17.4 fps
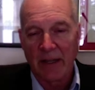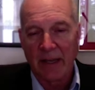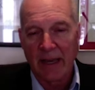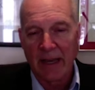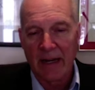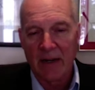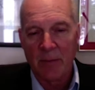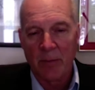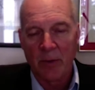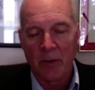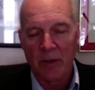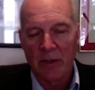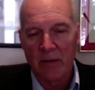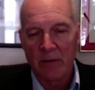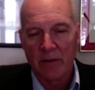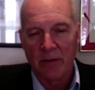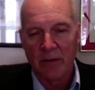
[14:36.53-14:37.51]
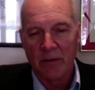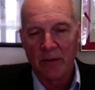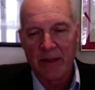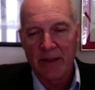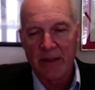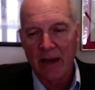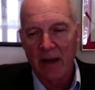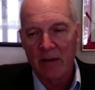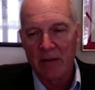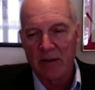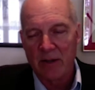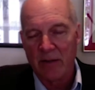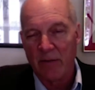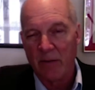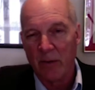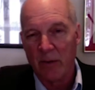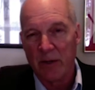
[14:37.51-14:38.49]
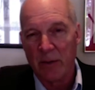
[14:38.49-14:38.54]
Canada pulled out 3,000,
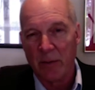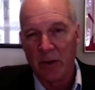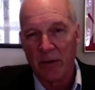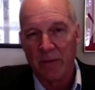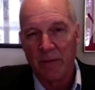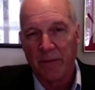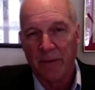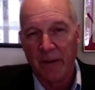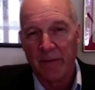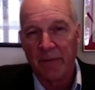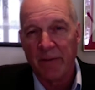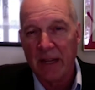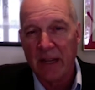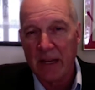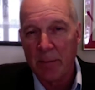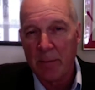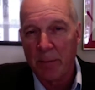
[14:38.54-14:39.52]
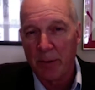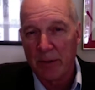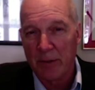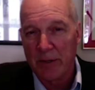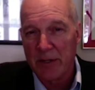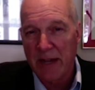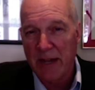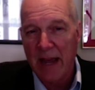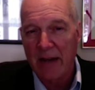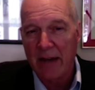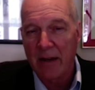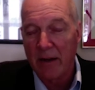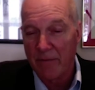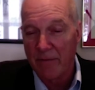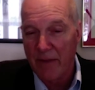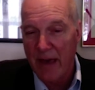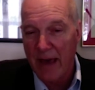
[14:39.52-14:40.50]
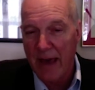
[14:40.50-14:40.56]
of which about 15%
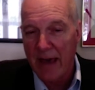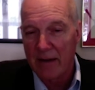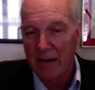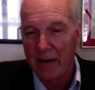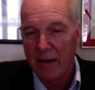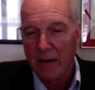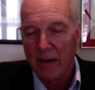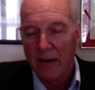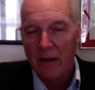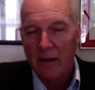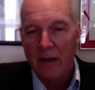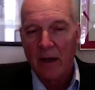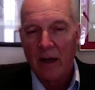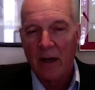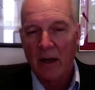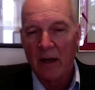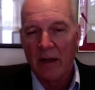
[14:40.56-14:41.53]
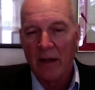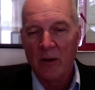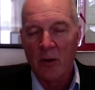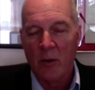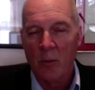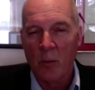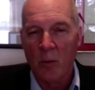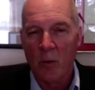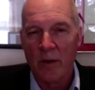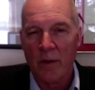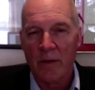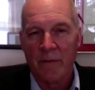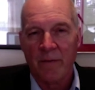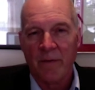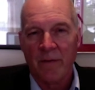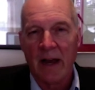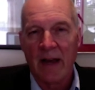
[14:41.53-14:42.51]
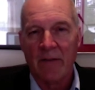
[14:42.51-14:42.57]
of that, no more than
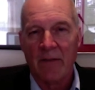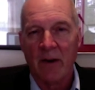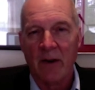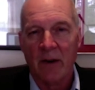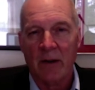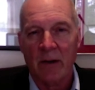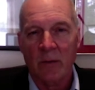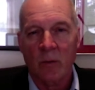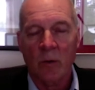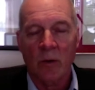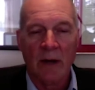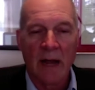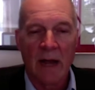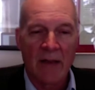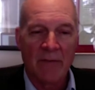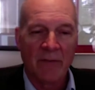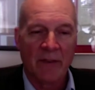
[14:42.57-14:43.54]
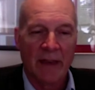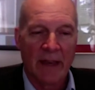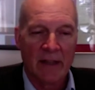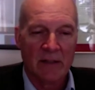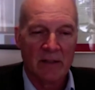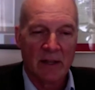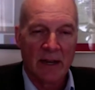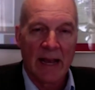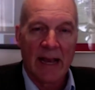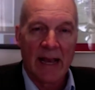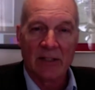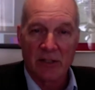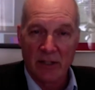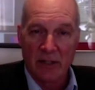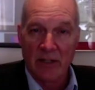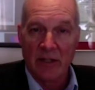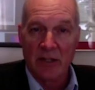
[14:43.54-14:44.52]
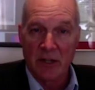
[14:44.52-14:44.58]
500, were Afghans that
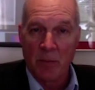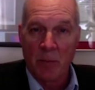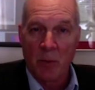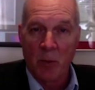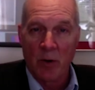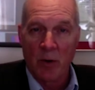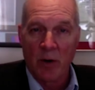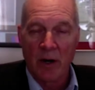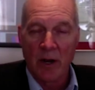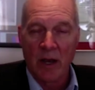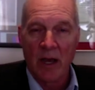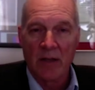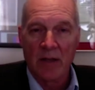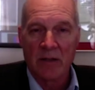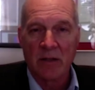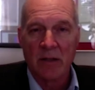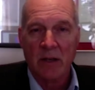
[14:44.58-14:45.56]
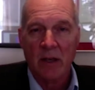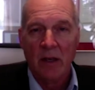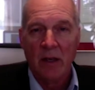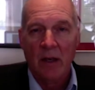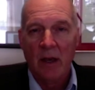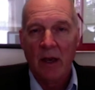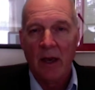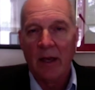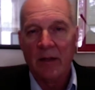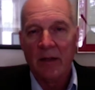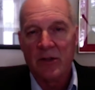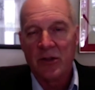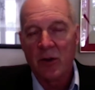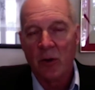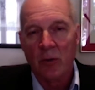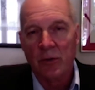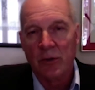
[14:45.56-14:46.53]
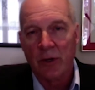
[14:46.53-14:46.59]
actually supported us and
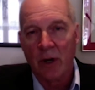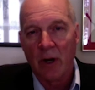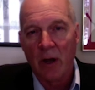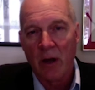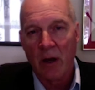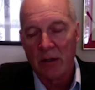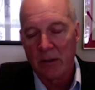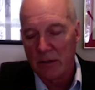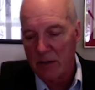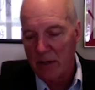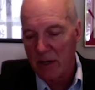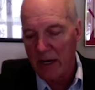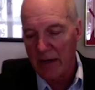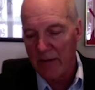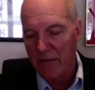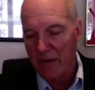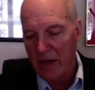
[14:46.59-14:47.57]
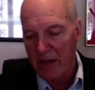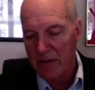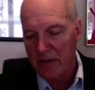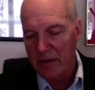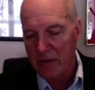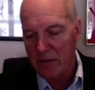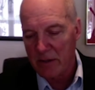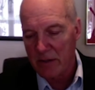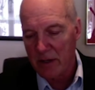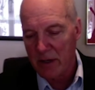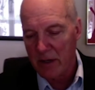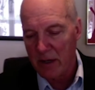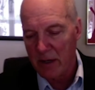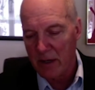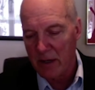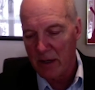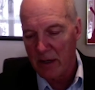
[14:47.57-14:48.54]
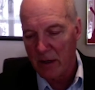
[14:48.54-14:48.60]
soldiered alongside of us
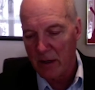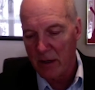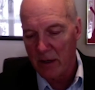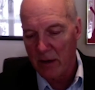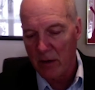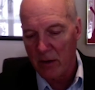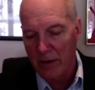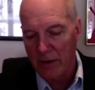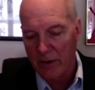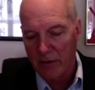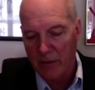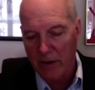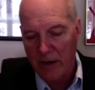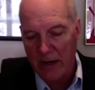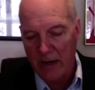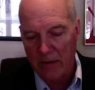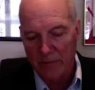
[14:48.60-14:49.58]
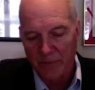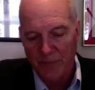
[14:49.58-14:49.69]
on the ground.